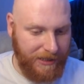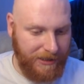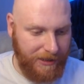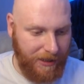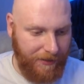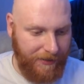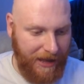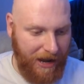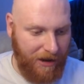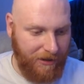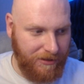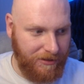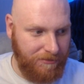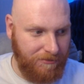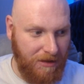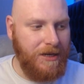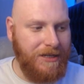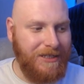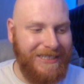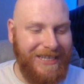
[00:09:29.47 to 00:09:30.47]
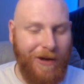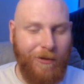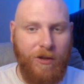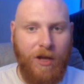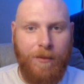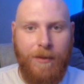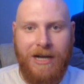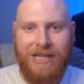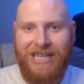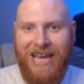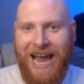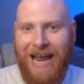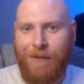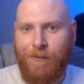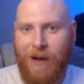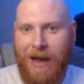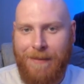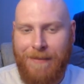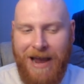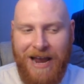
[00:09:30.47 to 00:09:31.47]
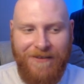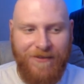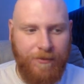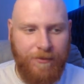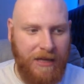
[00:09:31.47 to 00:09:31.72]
So they are still not much headway made